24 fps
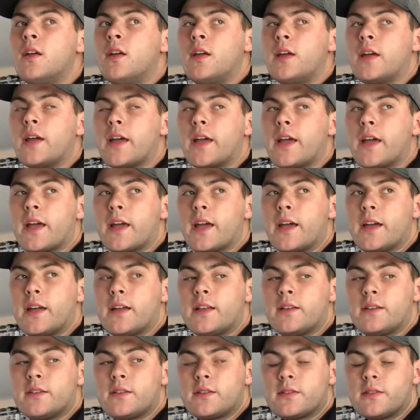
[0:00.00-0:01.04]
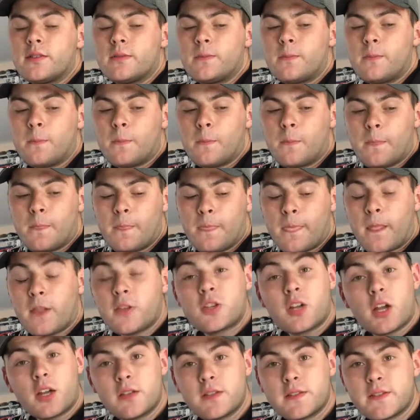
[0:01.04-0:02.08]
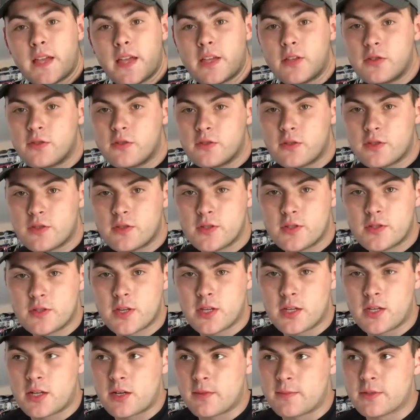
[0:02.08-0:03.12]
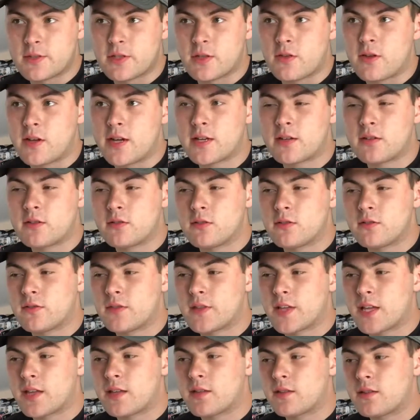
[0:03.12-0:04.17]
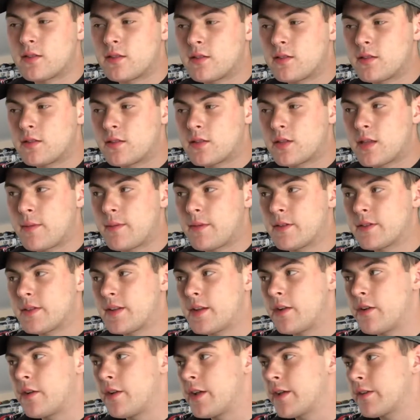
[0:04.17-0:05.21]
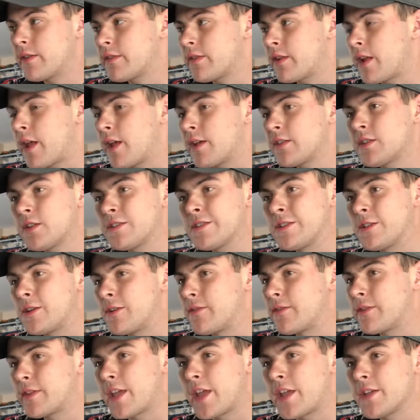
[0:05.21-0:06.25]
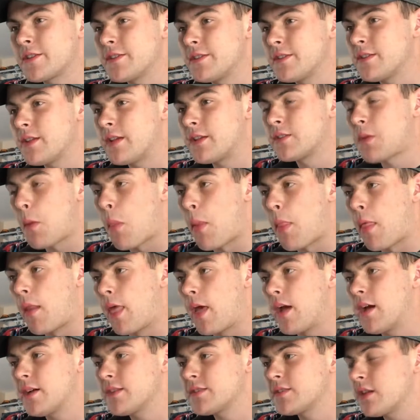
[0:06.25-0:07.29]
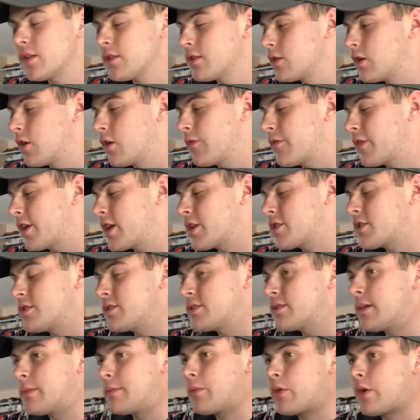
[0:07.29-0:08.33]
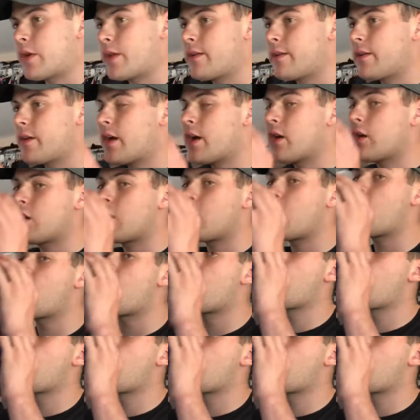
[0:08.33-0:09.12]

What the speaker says: And Charlie's Angels trailer number two. I don't know if that came out today or yesterday. I saw the notification. I saw the notification at some point. I don't know.